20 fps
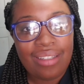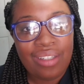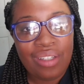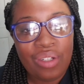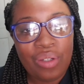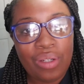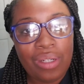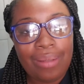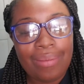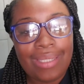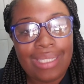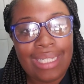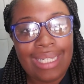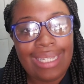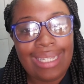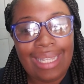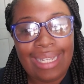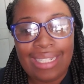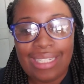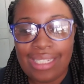You know what I'm
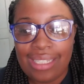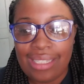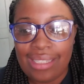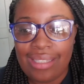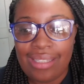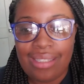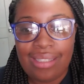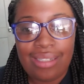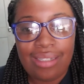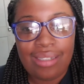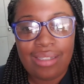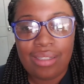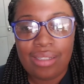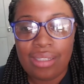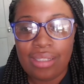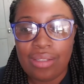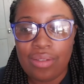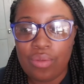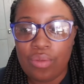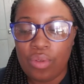saying? Like, just
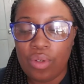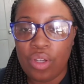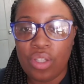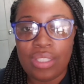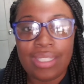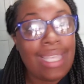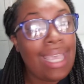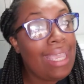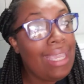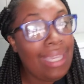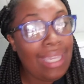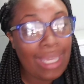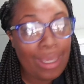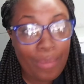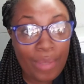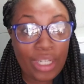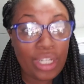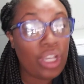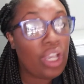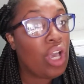take
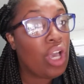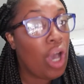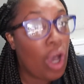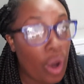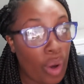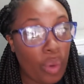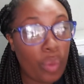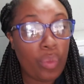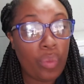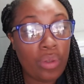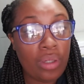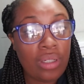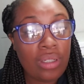him and go,